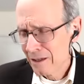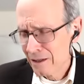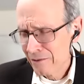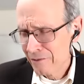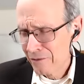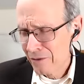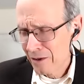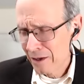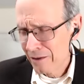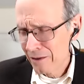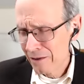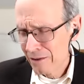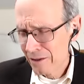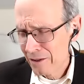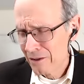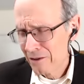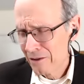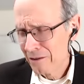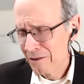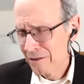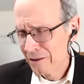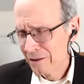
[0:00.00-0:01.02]
you, Father, that
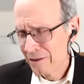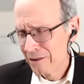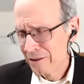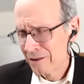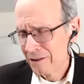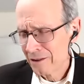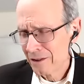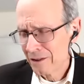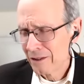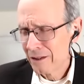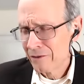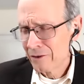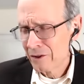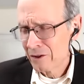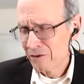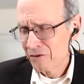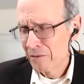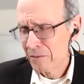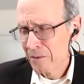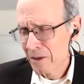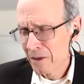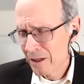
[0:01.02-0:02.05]
you can deliver us
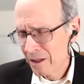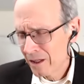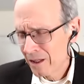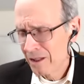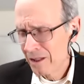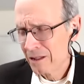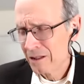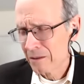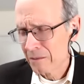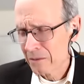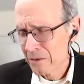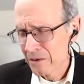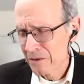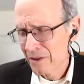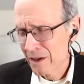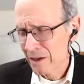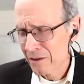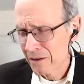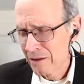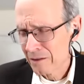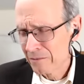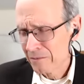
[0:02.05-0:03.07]
from our Egypts,
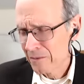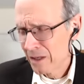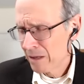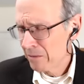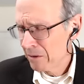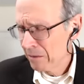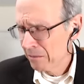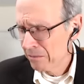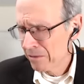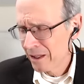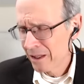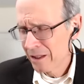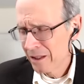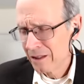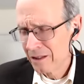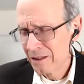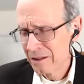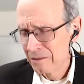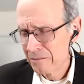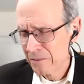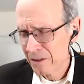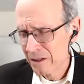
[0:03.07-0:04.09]
Father. It may be
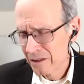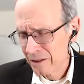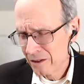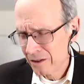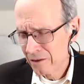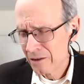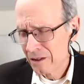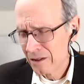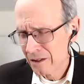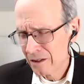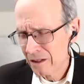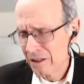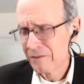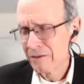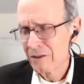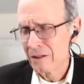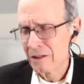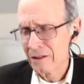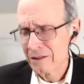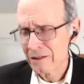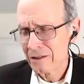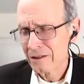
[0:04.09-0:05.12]
plagues, but you can deliver
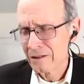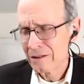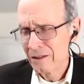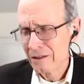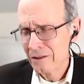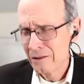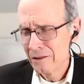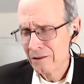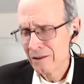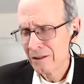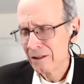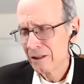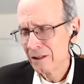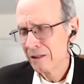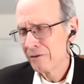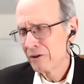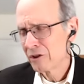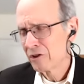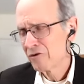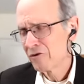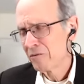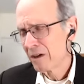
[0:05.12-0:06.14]
us. And you can deliver
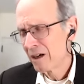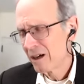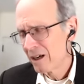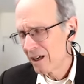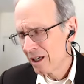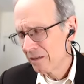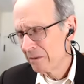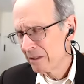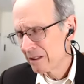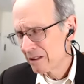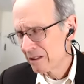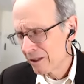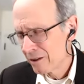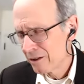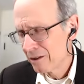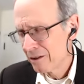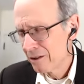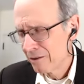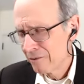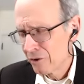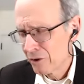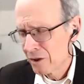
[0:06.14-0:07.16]
us from our enemies, like you
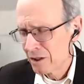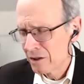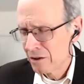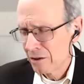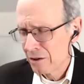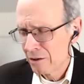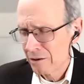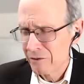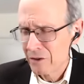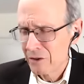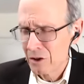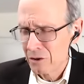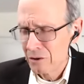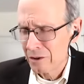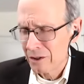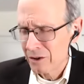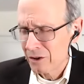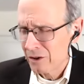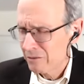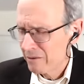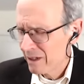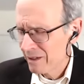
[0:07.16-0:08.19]
did for the children of Israel at
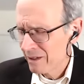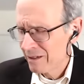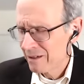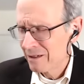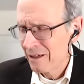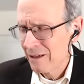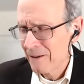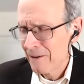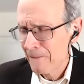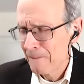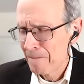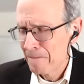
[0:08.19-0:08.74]
the Red Sea.